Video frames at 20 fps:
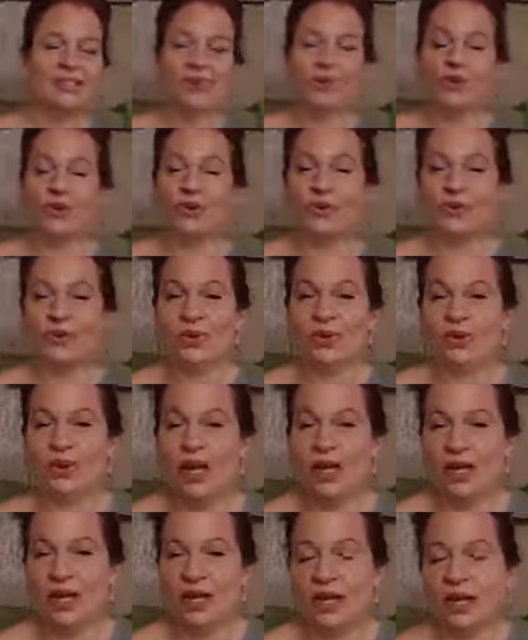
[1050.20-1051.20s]
so we were
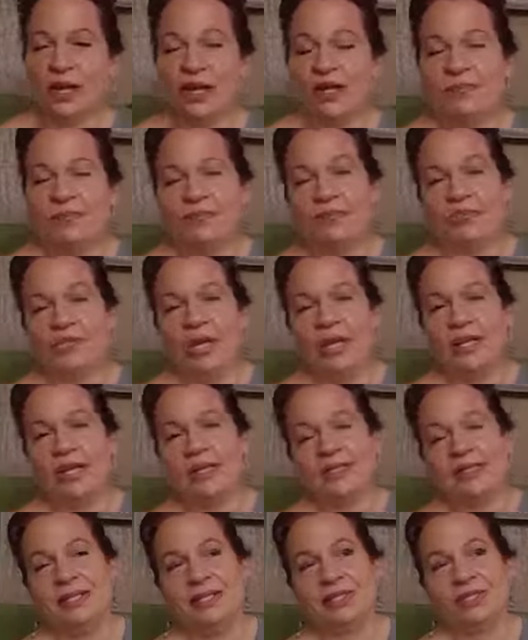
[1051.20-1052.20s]
at a um,
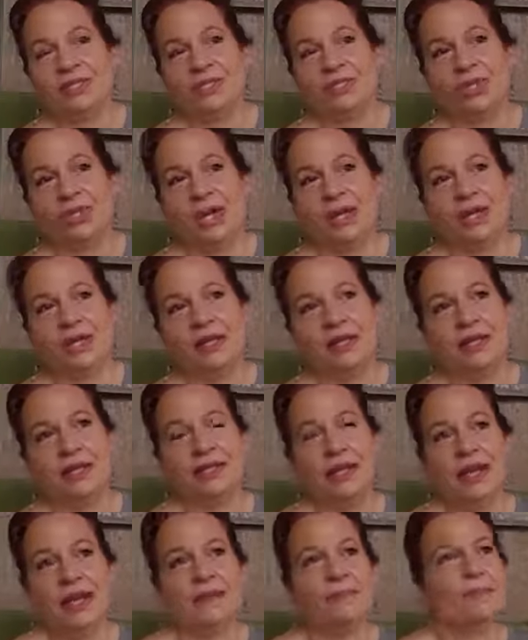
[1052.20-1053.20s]
training a teachers training
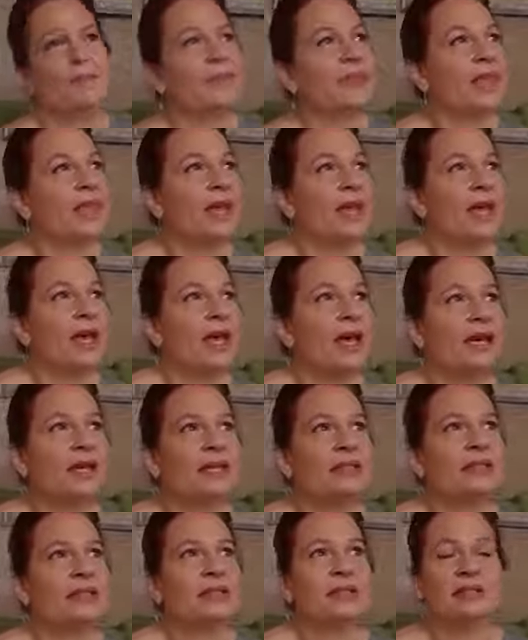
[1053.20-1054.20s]
thing
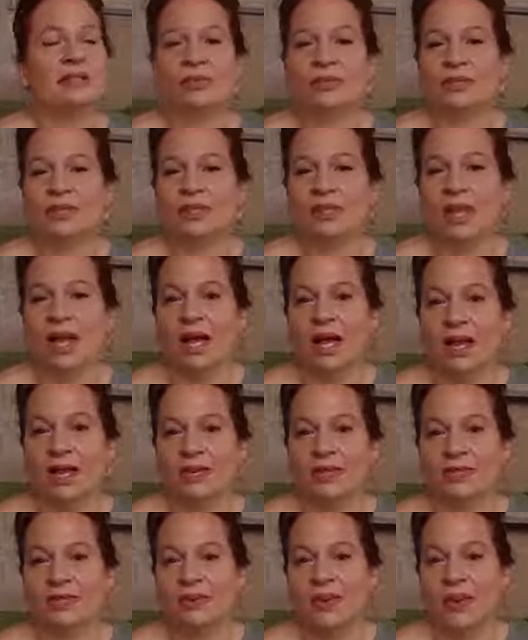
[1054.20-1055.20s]
and there was a
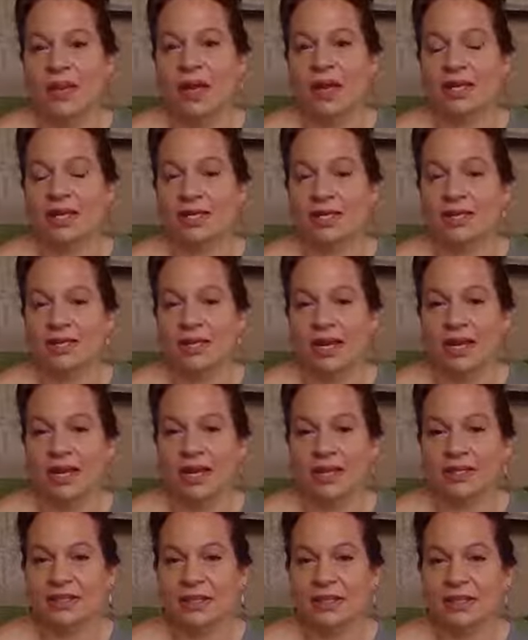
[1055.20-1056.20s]
line so i got in the
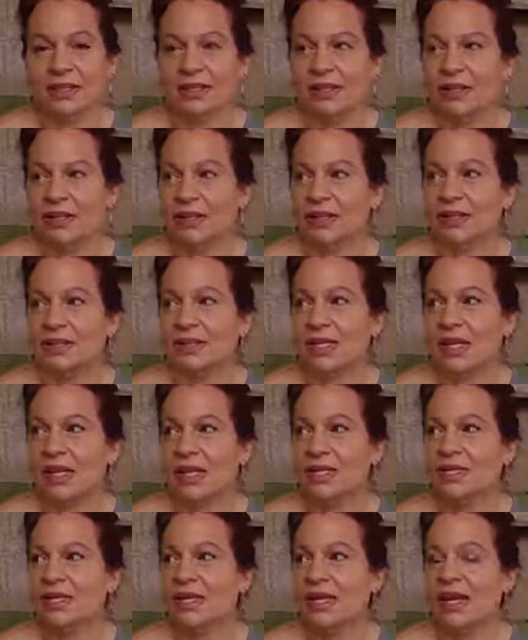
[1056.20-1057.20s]
line and i was
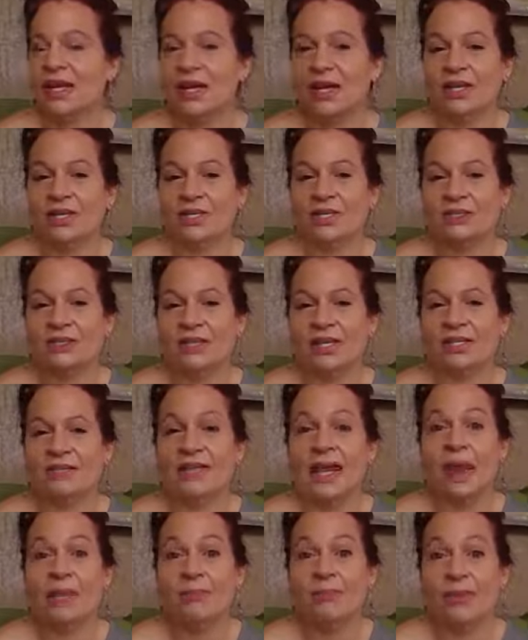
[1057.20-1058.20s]
like uh, there was like
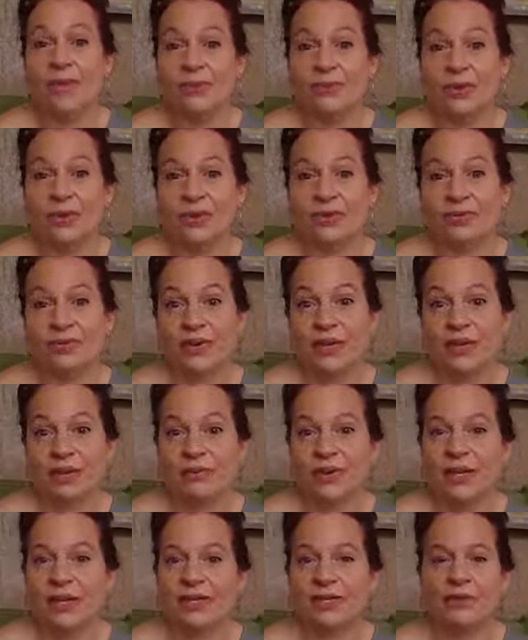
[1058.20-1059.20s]
10 people in front of
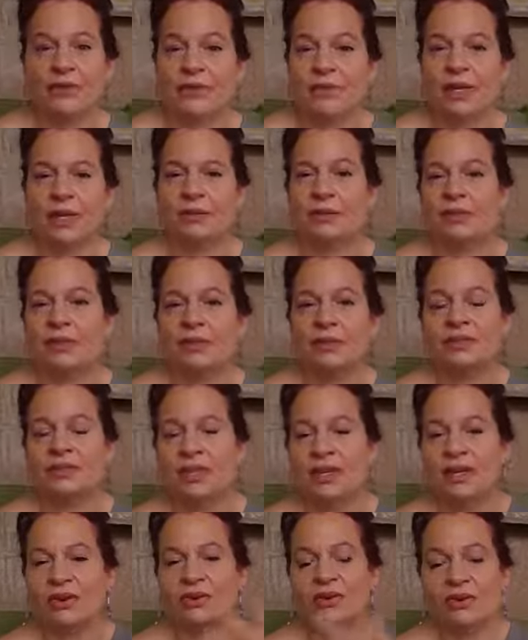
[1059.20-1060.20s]
me and everybody was
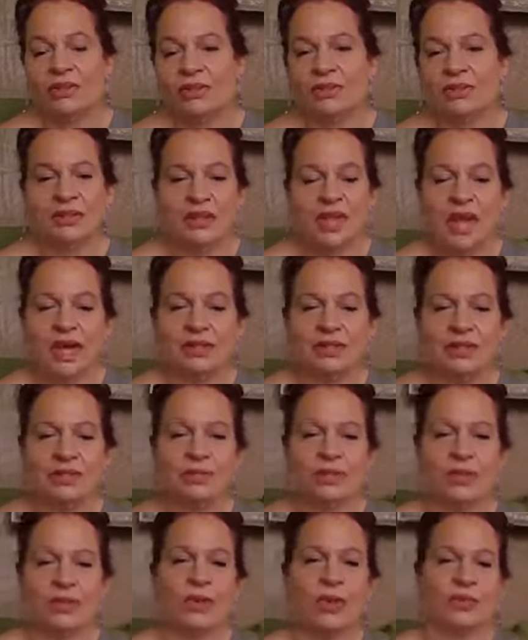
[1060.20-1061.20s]
you know asking
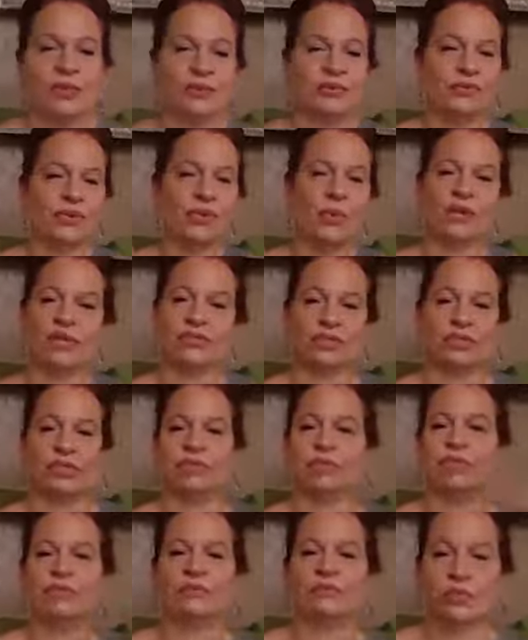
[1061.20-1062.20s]
John Paul different
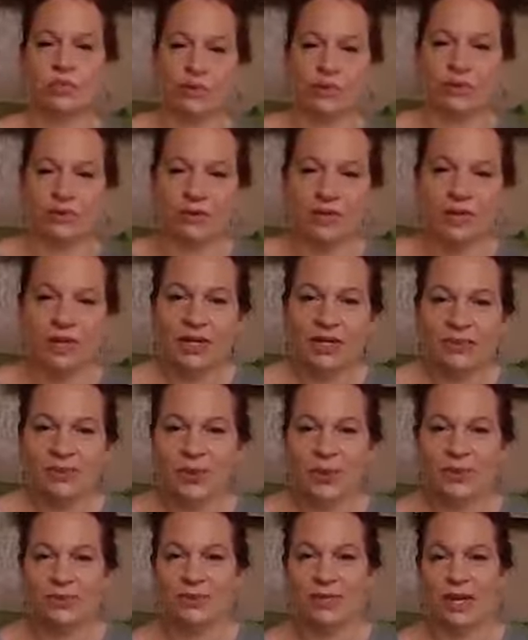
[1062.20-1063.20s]
questions and whatever. So
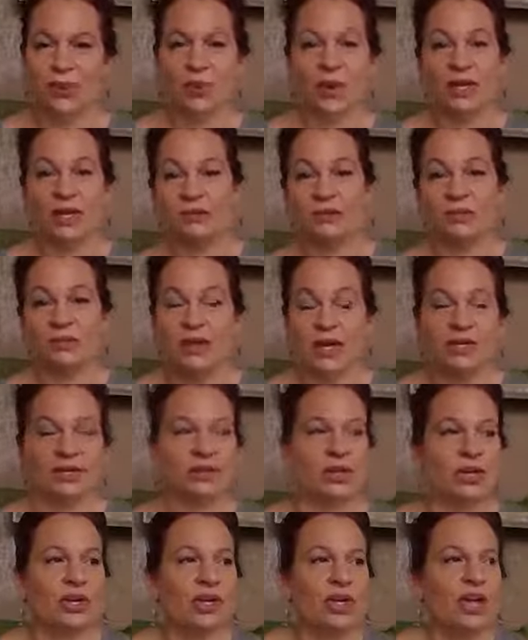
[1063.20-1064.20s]
I was like waiting for my
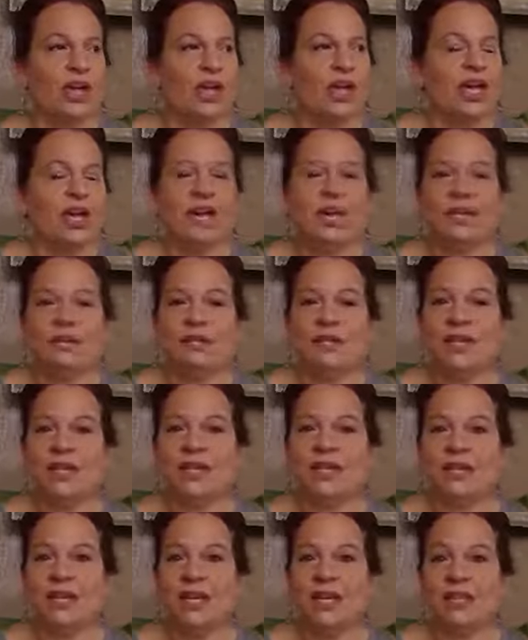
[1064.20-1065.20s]
turn. And I'm
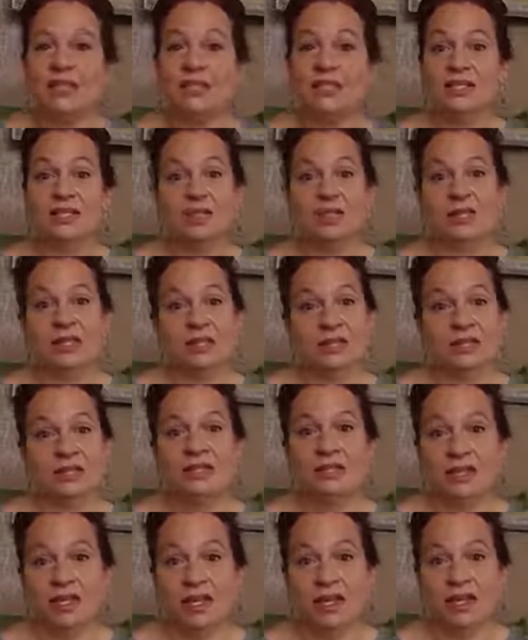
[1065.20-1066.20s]
like,
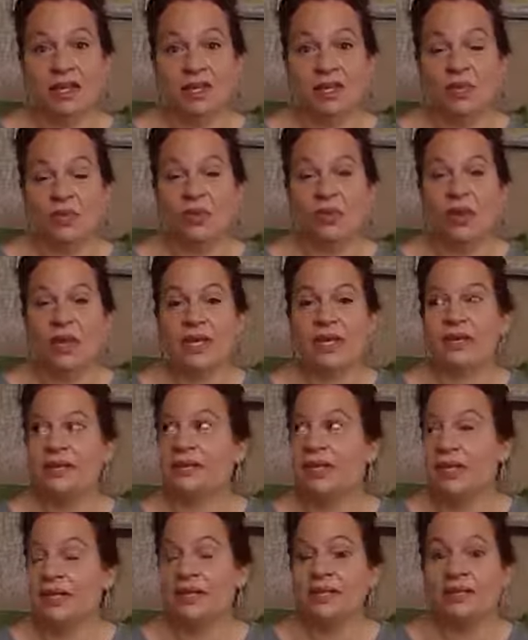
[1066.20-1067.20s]
seriously,
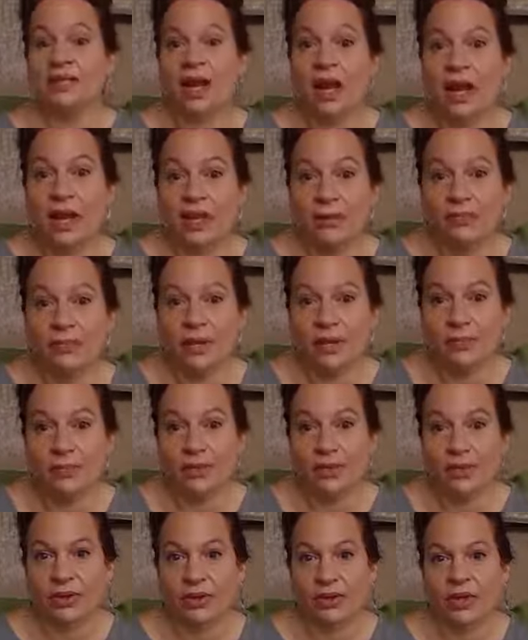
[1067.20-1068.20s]
waited like nine
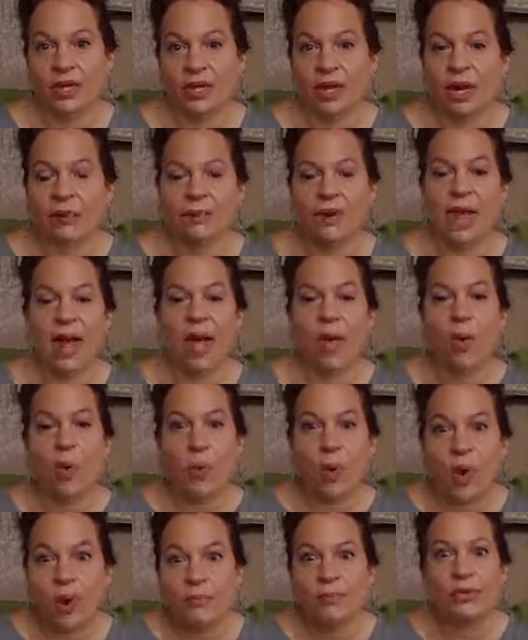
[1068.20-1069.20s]
people. And I'm now
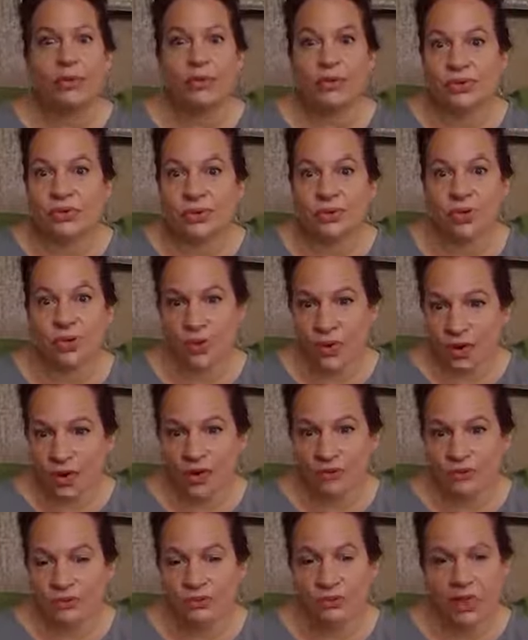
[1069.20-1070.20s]
one person
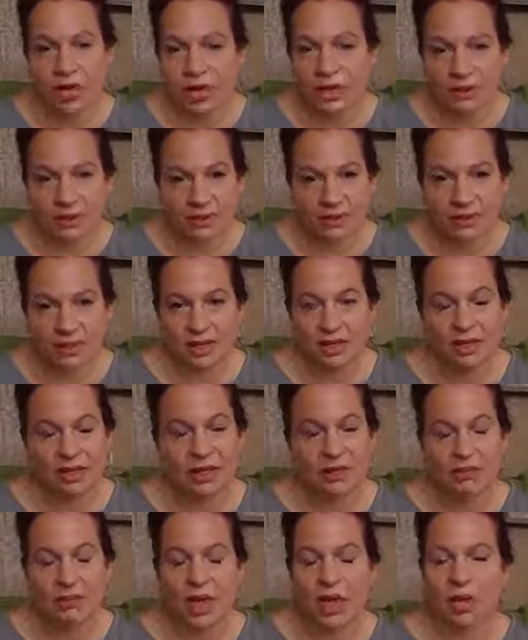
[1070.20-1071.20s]
away from talking to
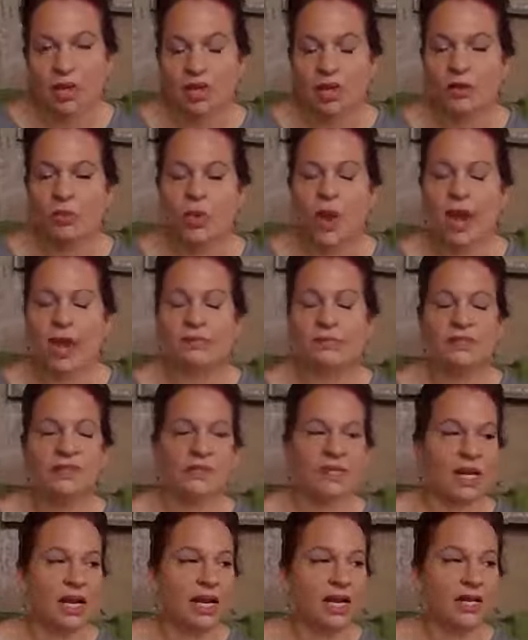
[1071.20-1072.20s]
him. And then while I'm
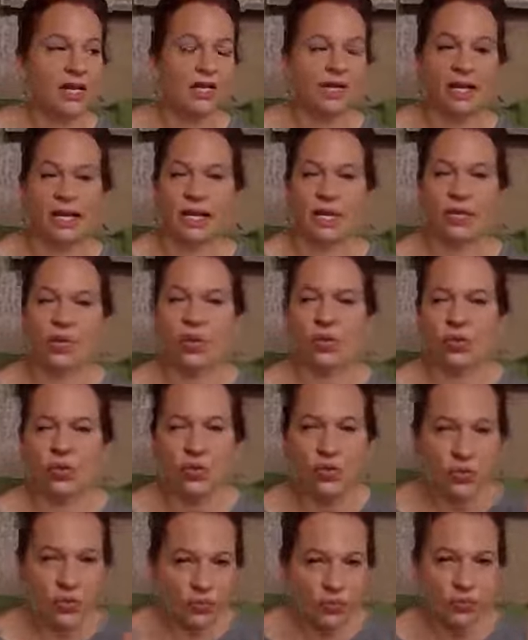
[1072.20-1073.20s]
standing there going
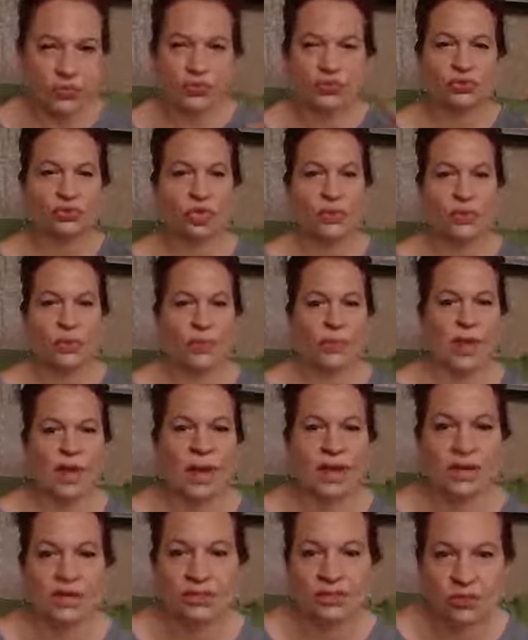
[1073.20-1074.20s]
over the dream in my
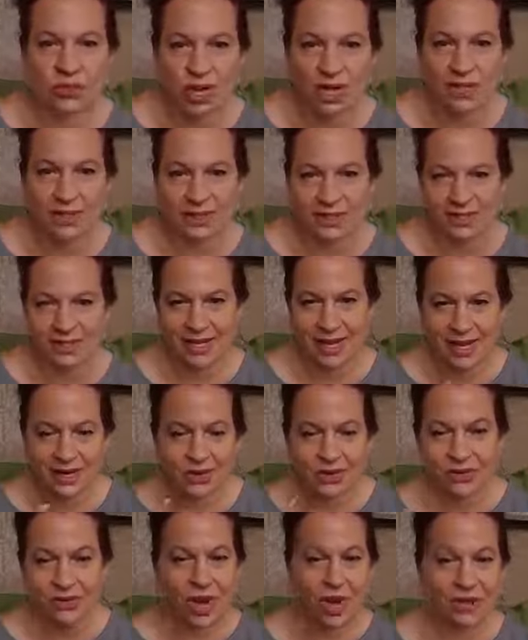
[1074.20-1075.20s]
head so I could say
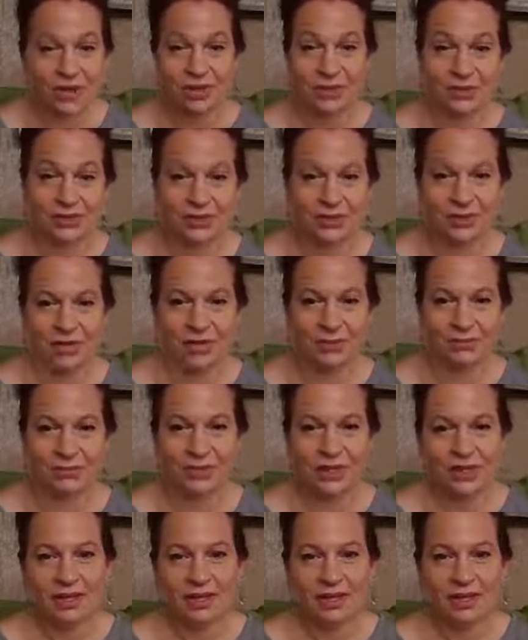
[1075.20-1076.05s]
it correctly to him,